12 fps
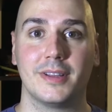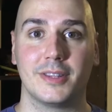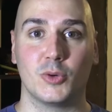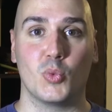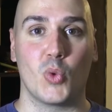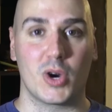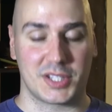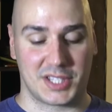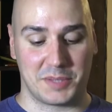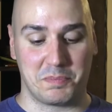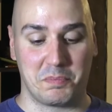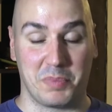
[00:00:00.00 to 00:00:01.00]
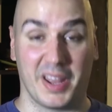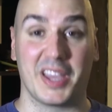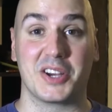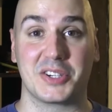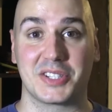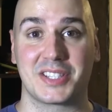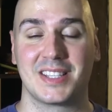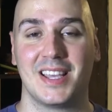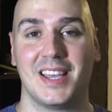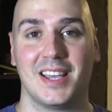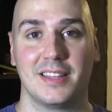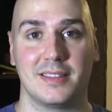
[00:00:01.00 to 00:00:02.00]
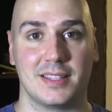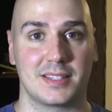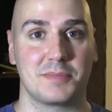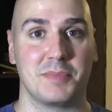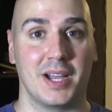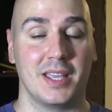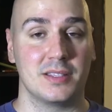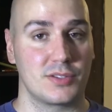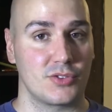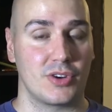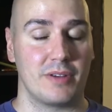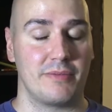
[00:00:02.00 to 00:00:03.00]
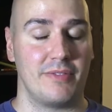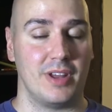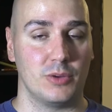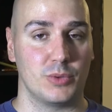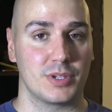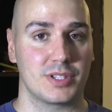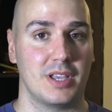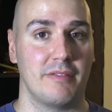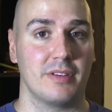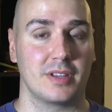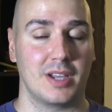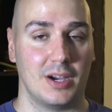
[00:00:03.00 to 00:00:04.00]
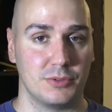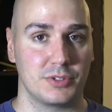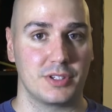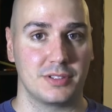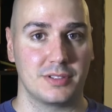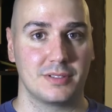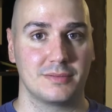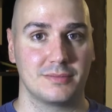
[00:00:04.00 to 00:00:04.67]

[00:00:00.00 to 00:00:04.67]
the worst players that my Instagram followers have encountered.